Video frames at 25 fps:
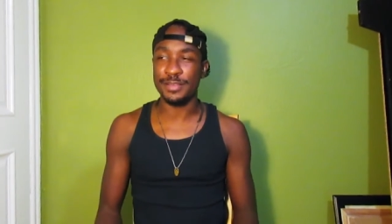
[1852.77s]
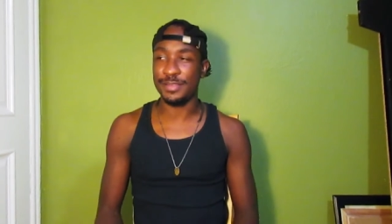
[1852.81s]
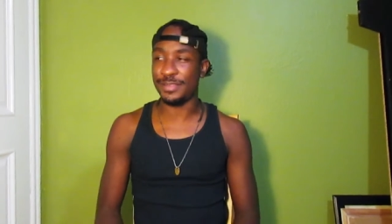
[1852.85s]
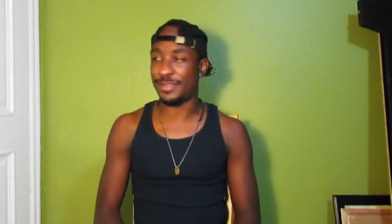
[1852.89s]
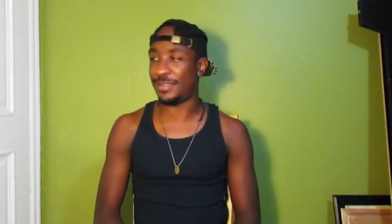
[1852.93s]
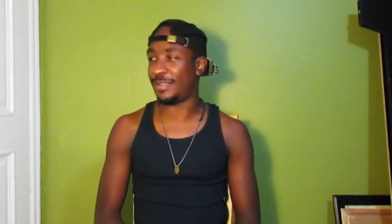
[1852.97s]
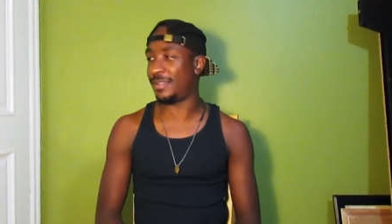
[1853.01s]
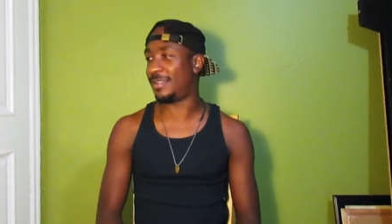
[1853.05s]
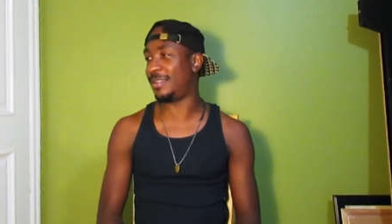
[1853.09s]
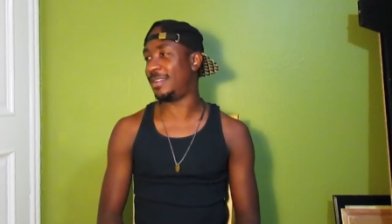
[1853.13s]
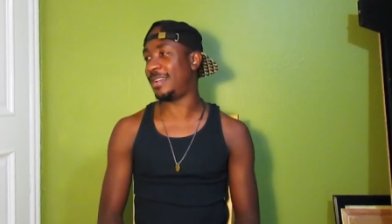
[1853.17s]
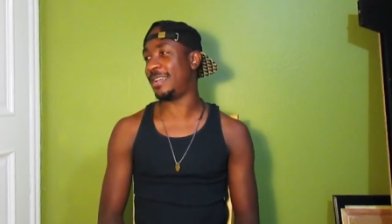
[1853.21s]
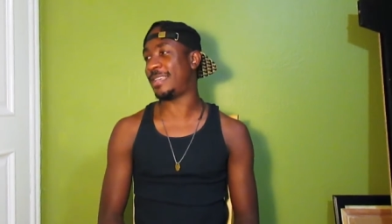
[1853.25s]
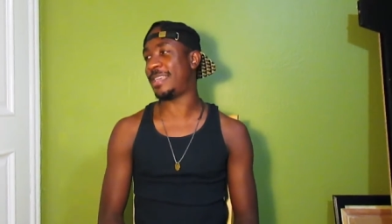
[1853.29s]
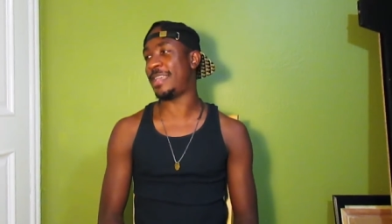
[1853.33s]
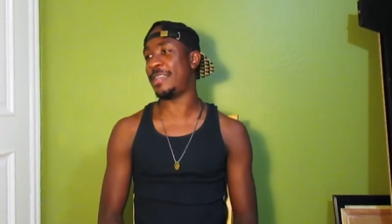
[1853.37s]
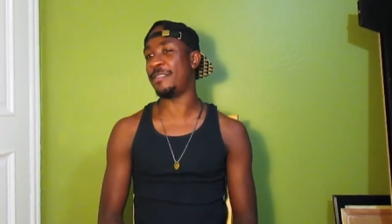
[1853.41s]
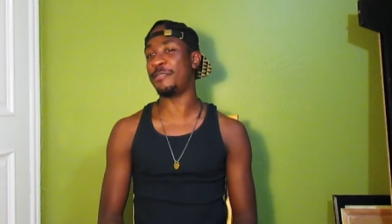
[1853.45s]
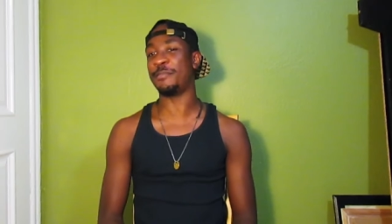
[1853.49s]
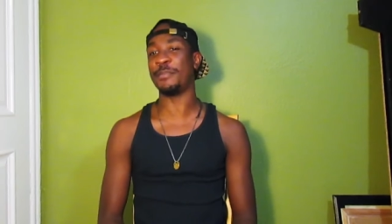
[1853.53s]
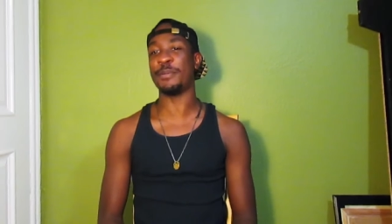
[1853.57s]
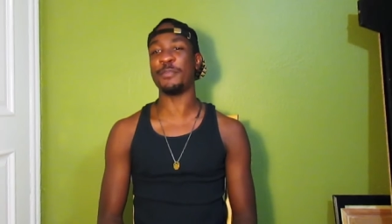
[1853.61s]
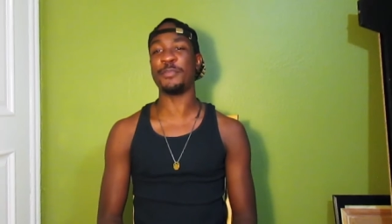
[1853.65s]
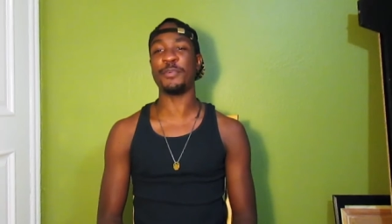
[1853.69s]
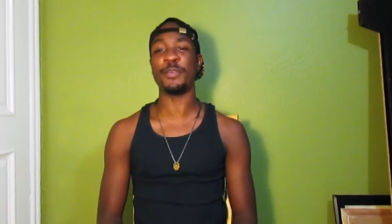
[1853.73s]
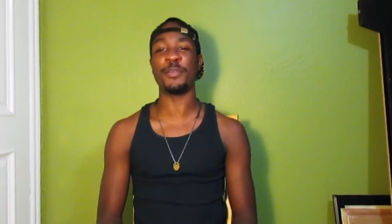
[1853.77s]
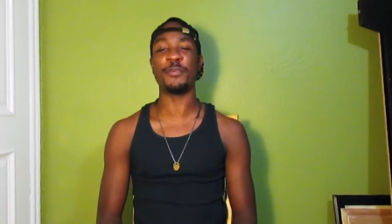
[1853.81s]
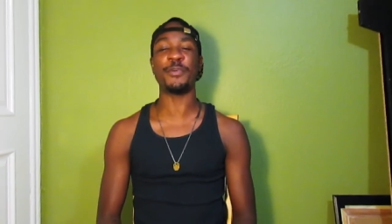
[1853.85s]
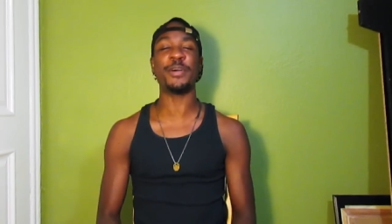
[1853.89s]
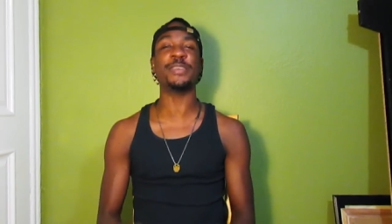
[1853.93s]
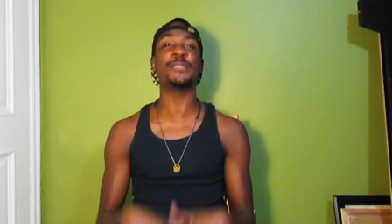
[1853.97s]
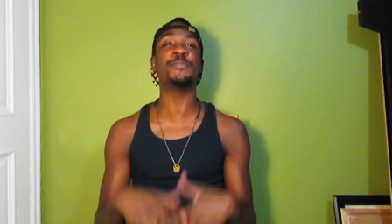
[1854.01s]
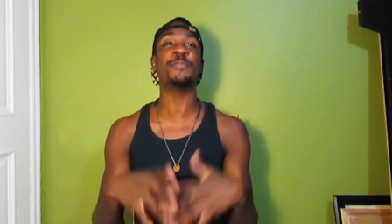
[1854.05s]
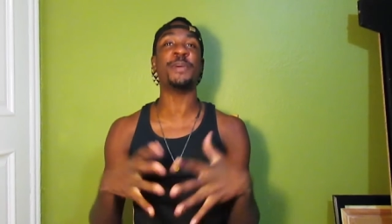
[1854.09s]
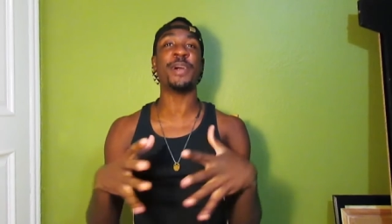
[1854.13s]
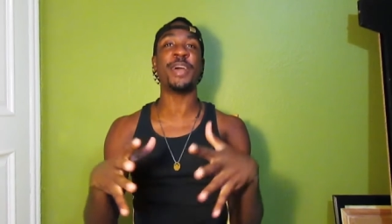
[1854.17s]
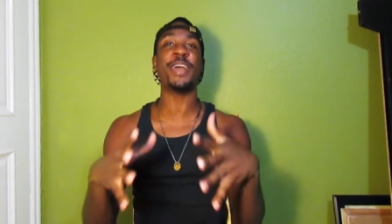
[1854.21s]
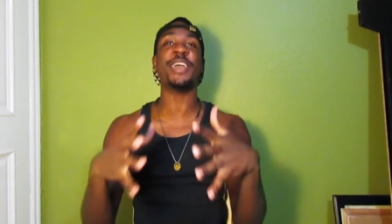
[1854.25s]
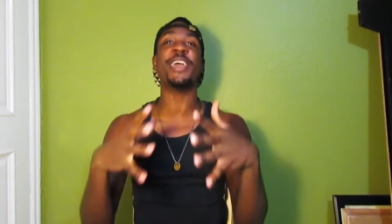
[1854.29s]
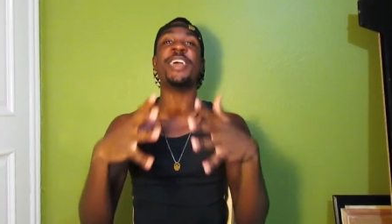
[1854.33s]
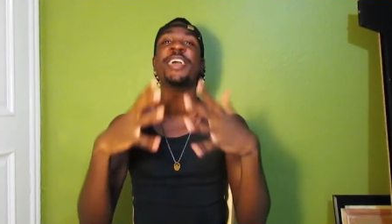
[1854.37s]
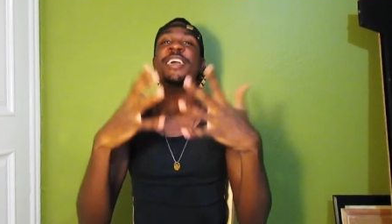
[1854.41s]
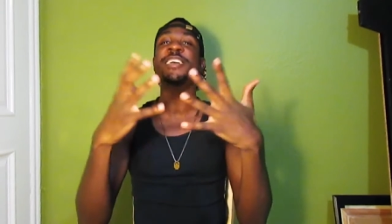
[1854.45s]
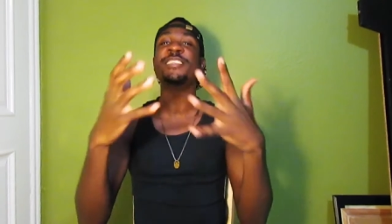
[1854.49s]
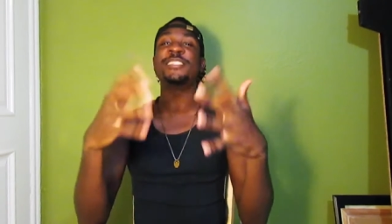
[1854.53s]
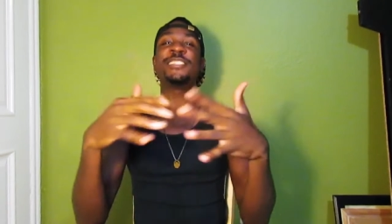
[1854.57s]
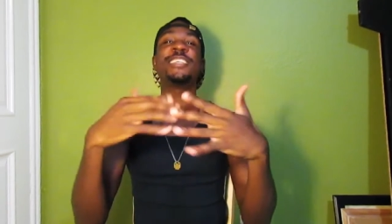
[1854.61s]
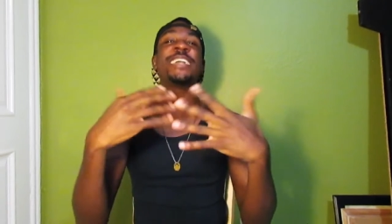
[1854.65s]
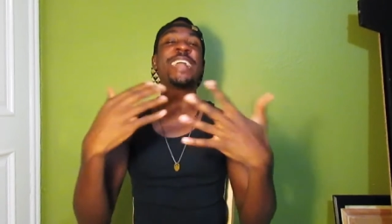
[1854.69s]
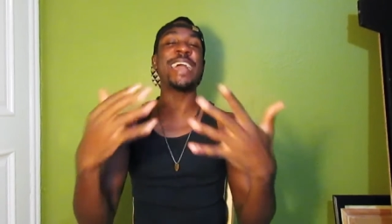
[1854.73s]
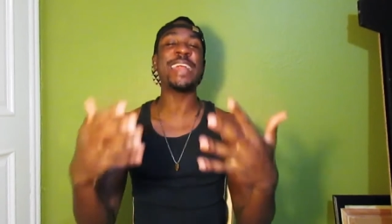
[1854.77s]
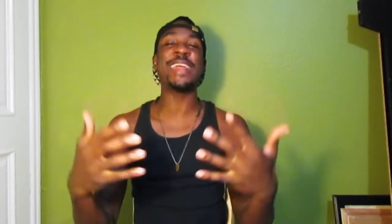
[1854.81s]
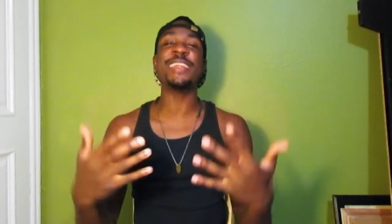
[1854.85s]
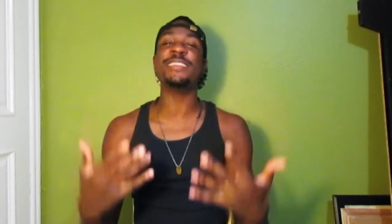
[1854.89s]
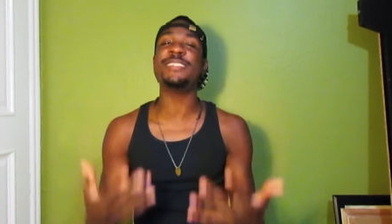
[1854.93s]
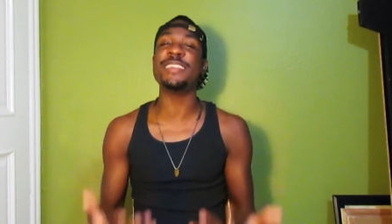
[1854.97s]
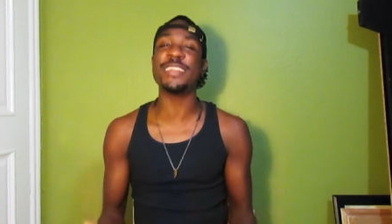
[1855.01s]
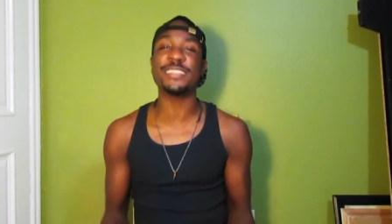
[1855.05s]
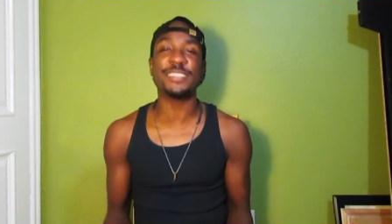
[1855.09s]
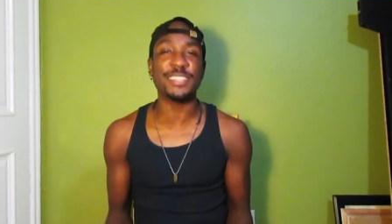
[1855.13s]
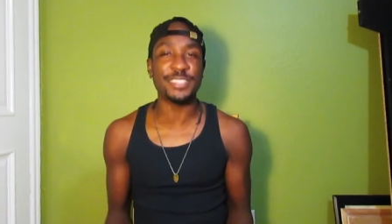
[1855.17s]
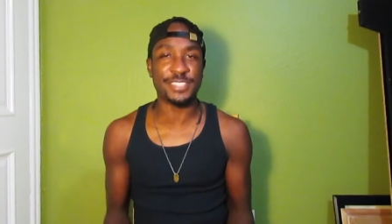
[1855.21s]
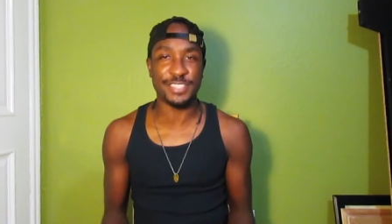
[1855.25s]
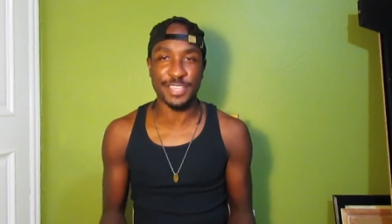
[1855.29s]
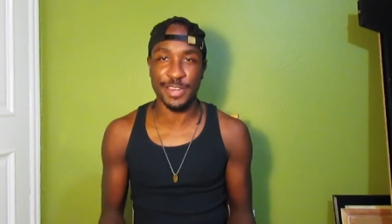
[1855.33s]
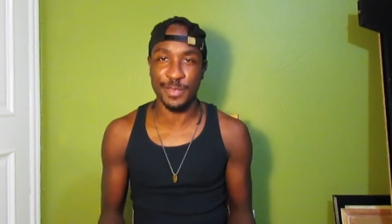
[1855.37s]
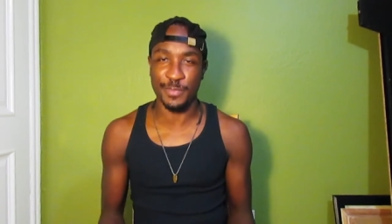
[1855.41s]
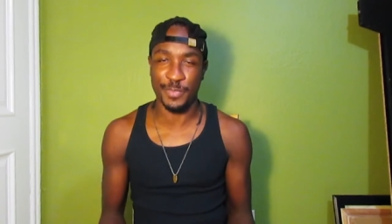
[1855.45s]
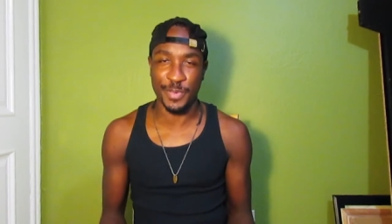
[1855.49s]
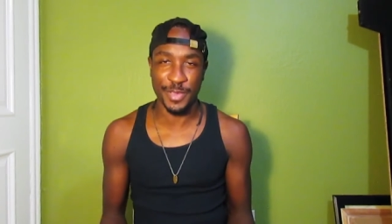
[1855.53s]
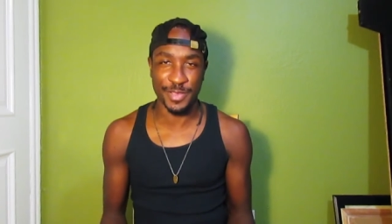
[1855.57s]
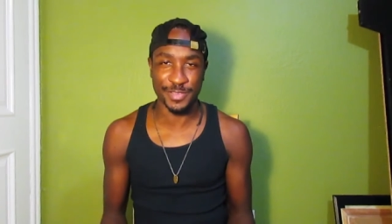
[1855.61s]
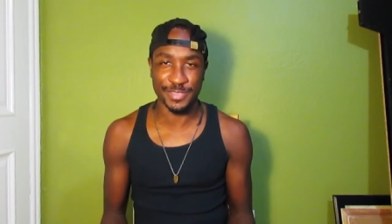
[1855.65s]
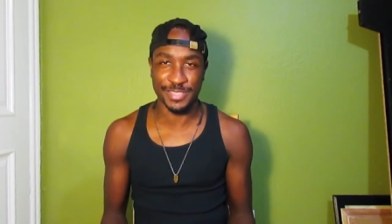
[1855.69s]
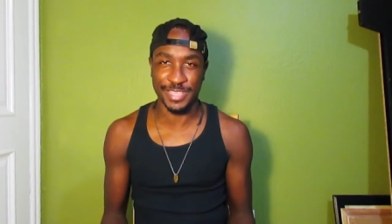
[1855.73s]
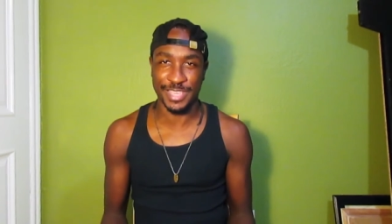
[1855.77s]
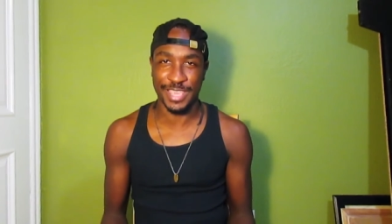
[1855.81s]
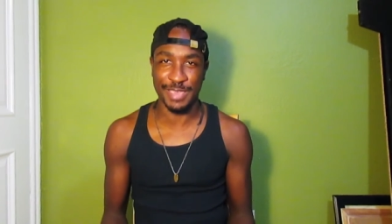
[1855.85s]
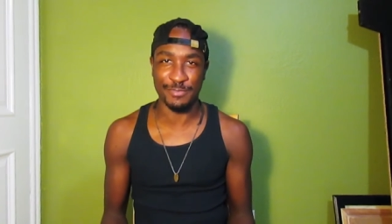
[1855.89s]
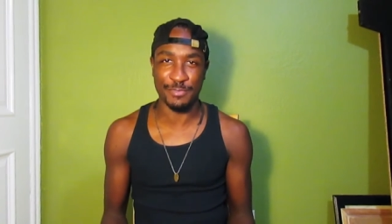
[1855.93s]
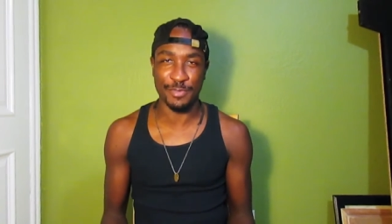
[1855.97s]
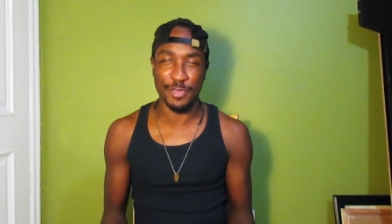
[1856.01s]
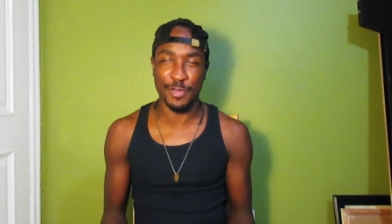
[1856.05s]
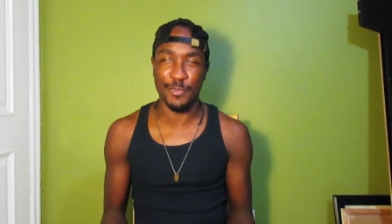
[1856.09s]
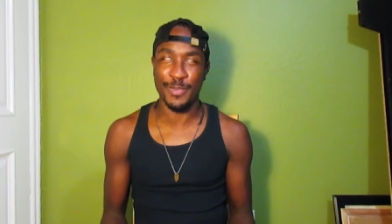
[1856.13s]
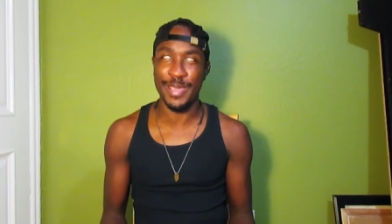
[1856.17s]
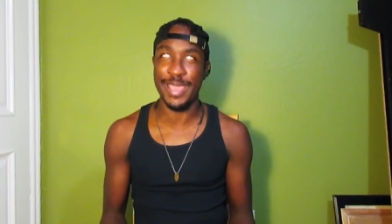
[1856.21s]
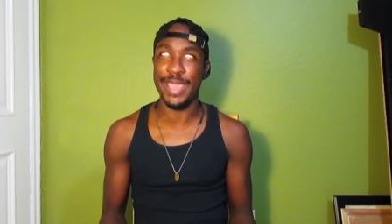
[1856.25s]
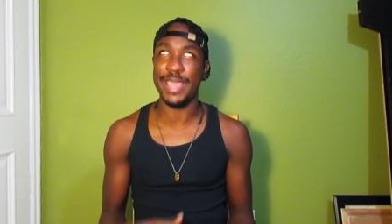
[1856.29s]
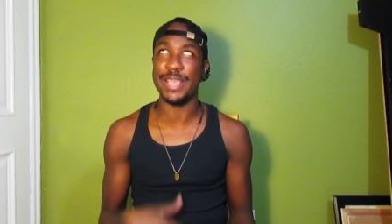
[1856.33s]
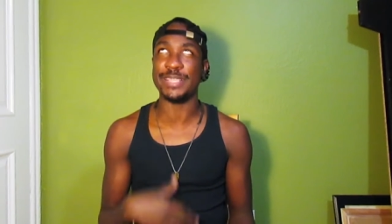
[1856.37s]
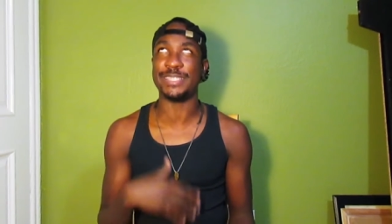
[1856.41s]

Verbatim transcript: Oh, I can't remember what it was, but she got addicted to the pills that keep you awake,